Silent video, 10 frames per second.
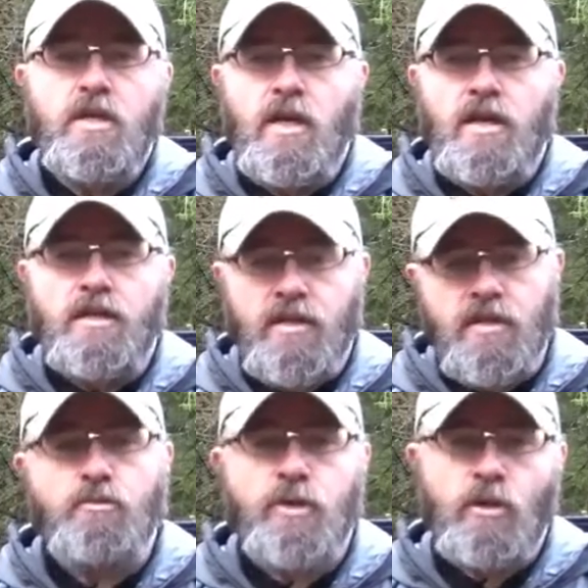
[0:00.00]
and in
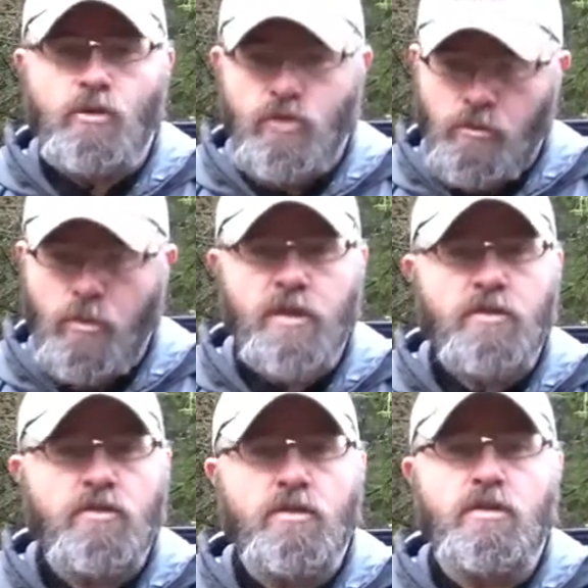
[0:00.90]
this way also
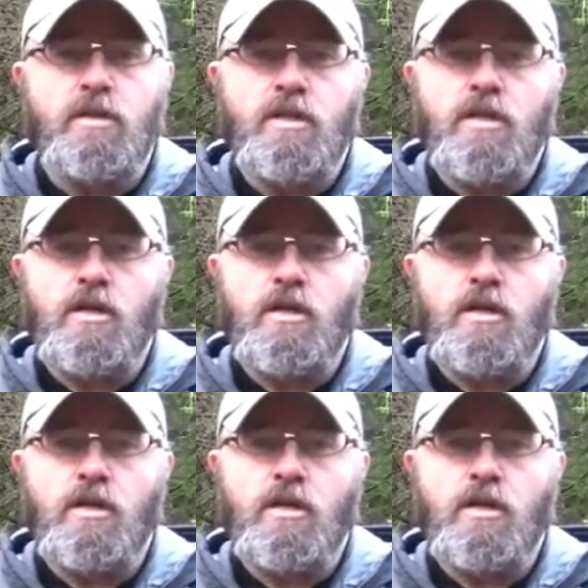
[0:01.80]
prevent the